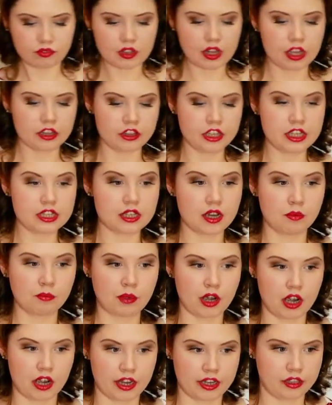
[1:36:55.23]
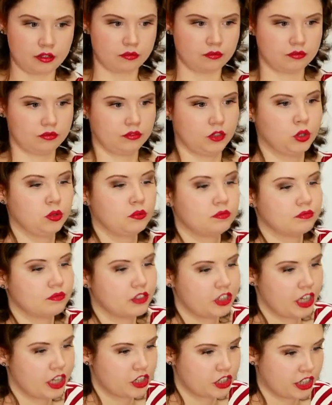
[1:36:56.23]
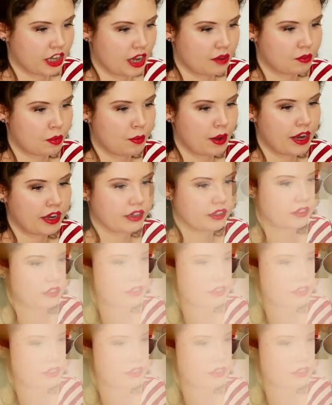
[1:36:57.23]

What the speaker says: these are my, oh, change the camera back.